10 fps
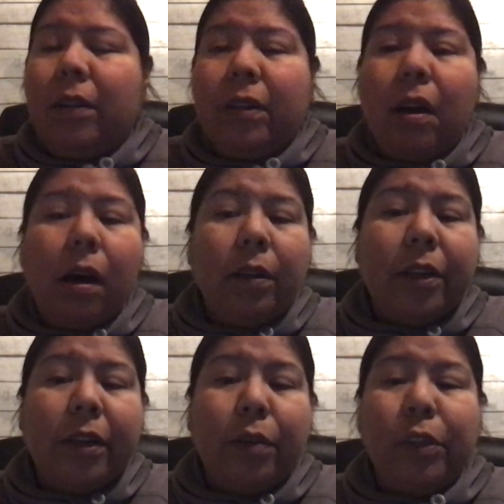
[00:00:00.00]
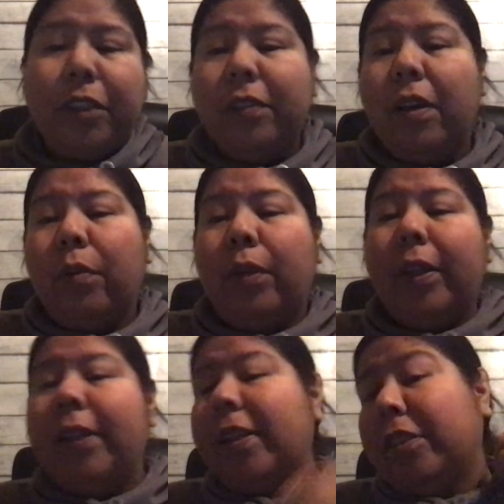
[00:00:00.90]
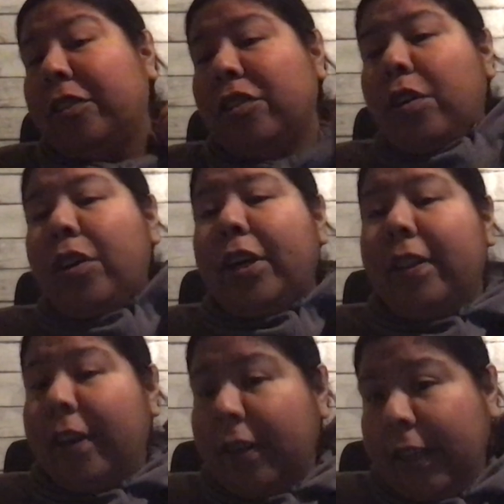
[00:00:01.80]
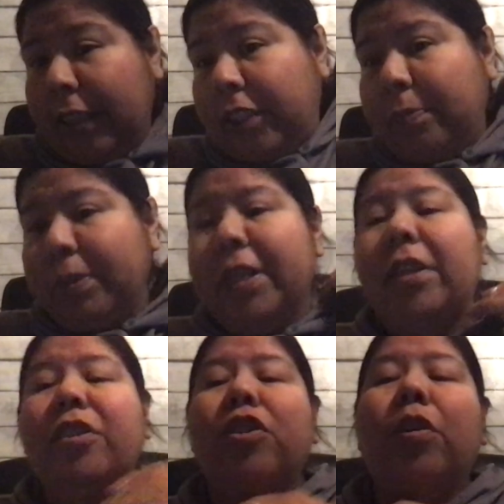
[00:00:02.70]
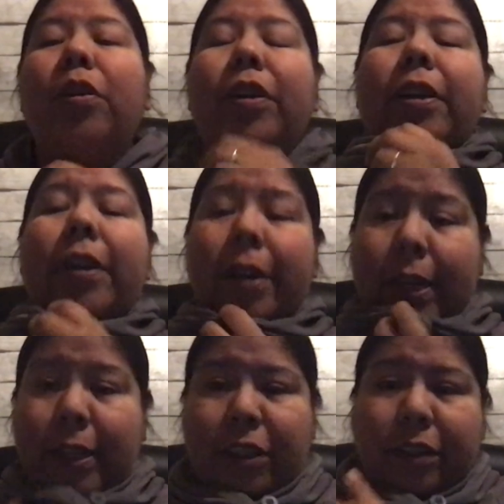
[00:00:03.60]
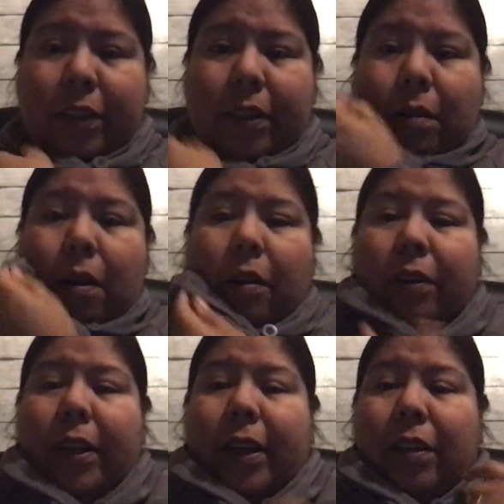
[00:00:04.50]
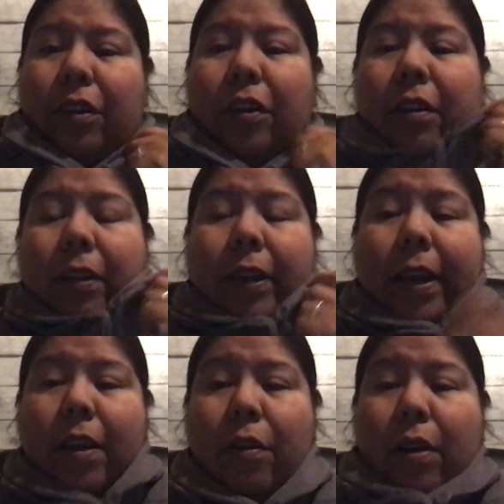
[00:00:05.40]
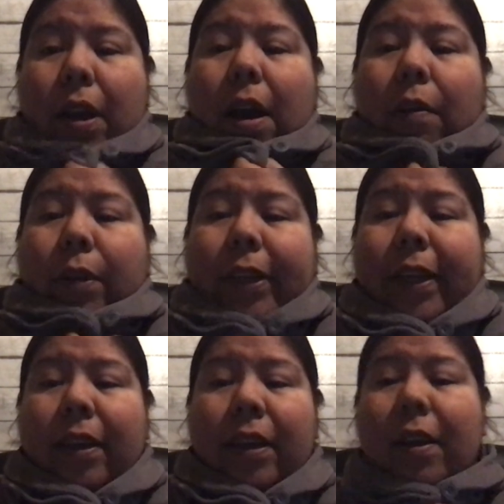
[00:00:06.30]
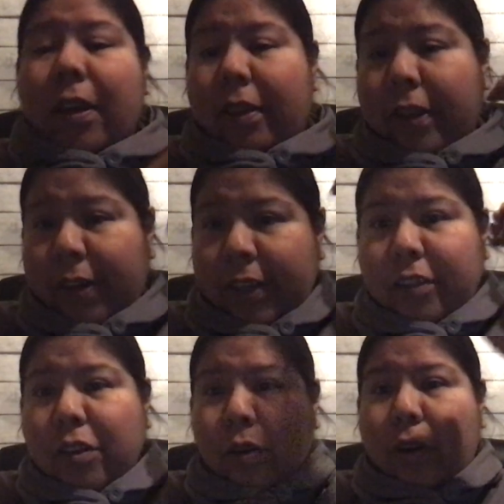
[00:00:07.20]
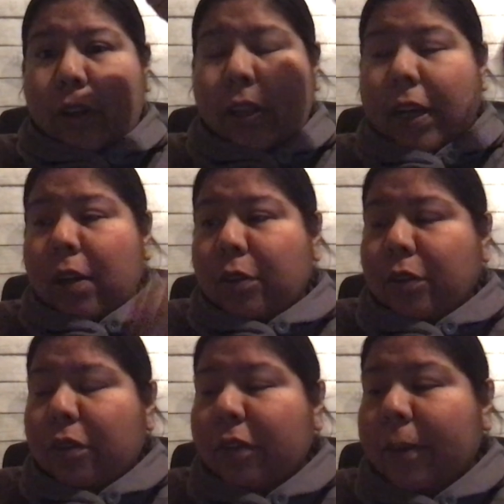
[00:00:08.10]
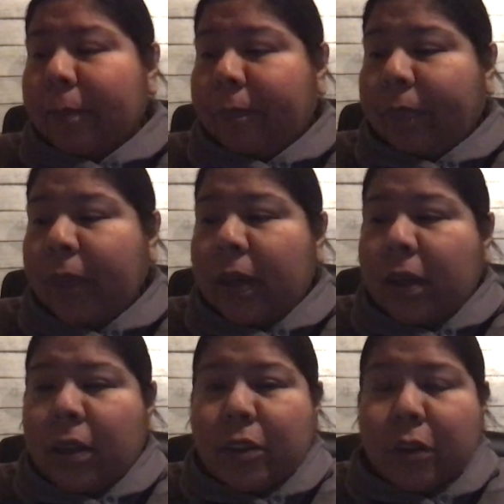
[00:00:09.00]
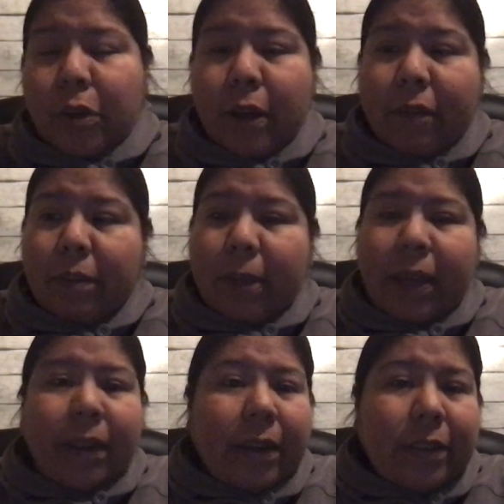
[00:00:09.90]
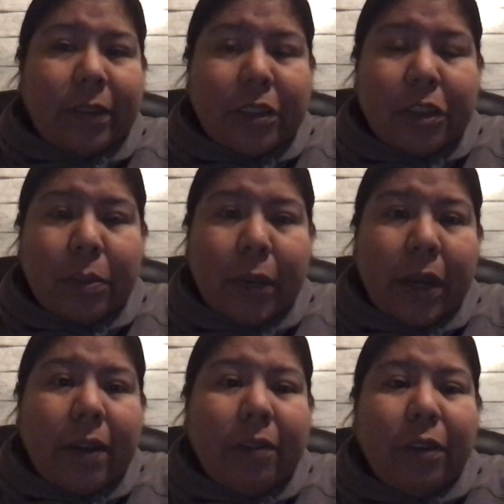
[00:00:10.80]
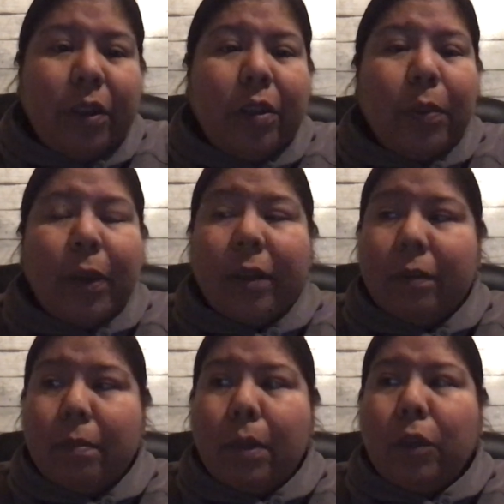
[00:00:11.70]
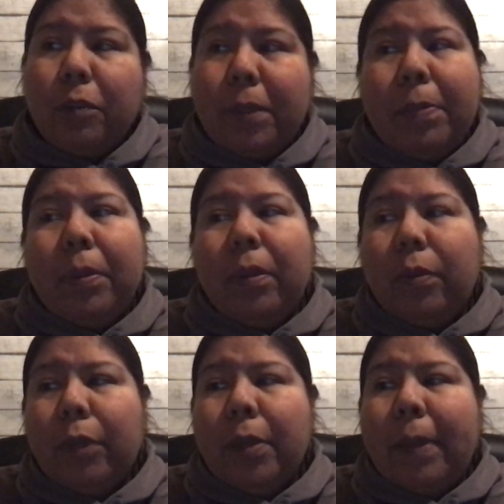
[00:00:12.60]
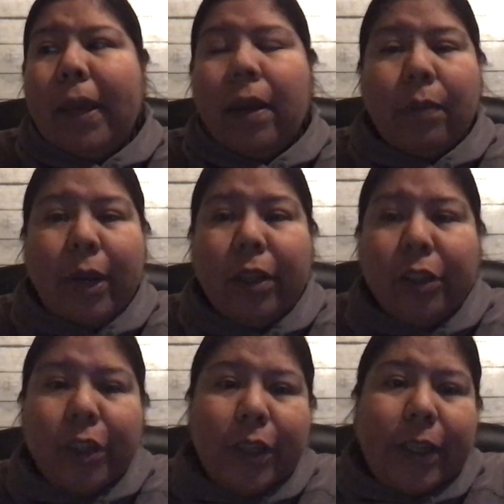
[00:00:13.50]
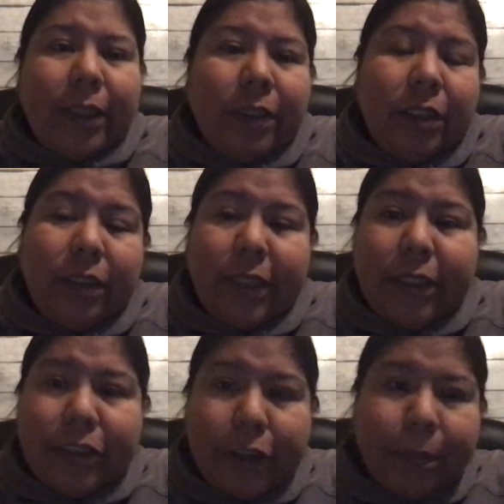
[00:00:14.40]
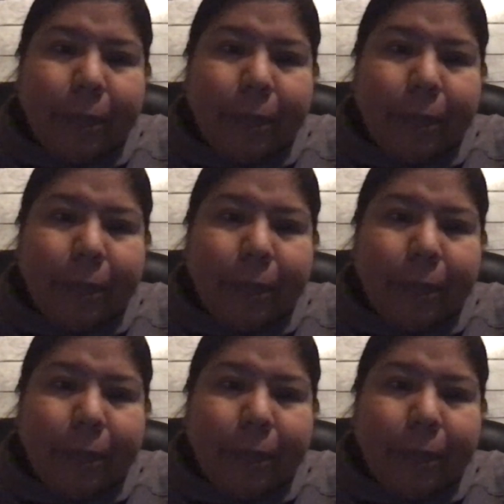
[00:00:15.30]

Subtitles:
a collar, which is not real. There's no hood there. Like, just pretend there's no hood here, and it's just like a collar, like a turtleneck or a cowl neck. There is no hood that goes over. So you have to make that decision what kind of hood you want. Most people would make a regular hood. It's just easier.